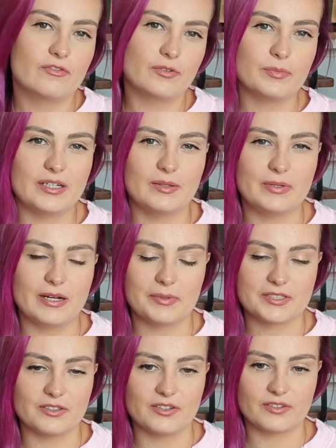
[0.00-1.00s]
for me to be able
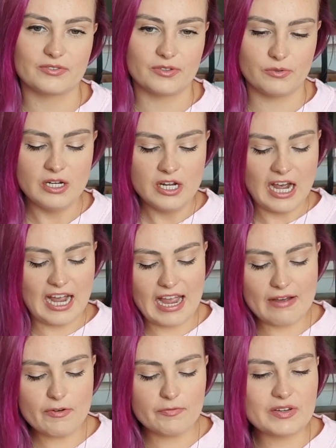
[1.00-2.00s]
to look through. I
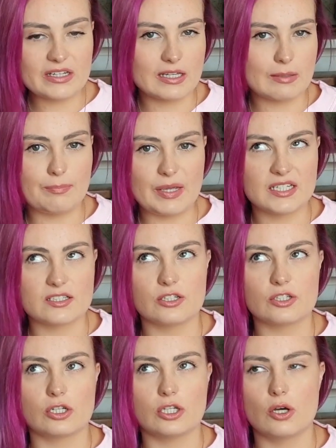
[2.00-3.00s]
have a feeling based on
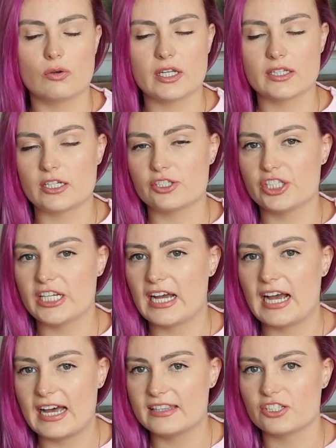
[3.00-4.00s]
the clothing that she
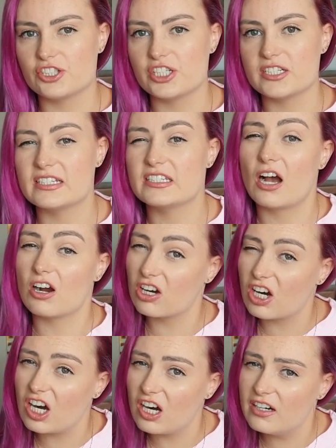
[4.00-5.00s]
had that she's
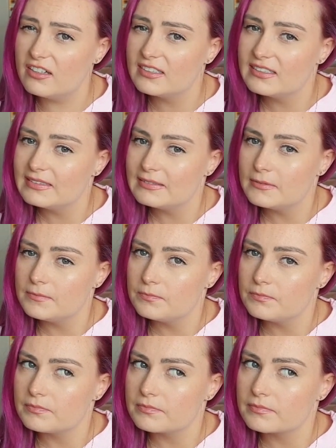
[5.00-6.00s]
younger,
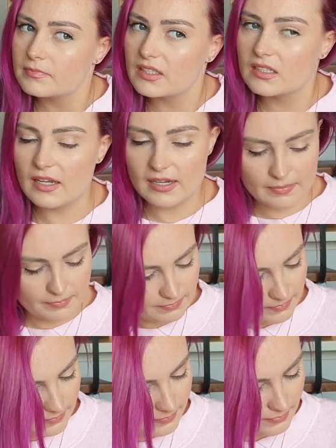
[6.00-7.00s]
like
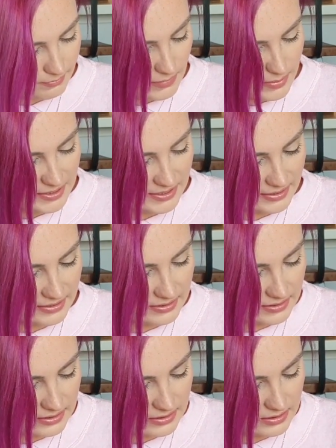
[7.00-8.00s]
maybe like
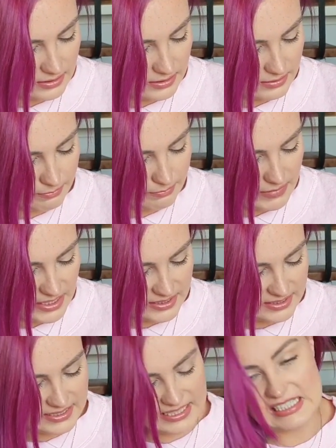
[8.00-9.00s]

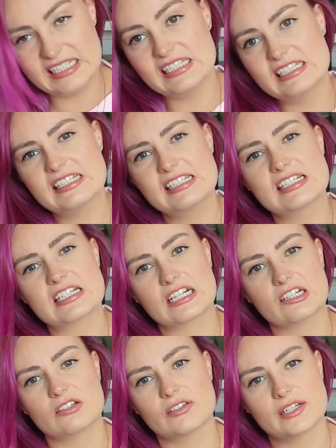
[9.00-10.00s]
mid teens, like
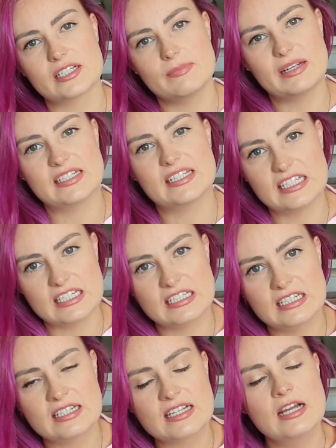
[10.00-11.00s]
early to mid
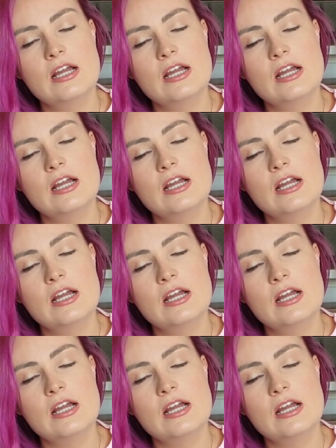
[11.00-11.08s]
teens.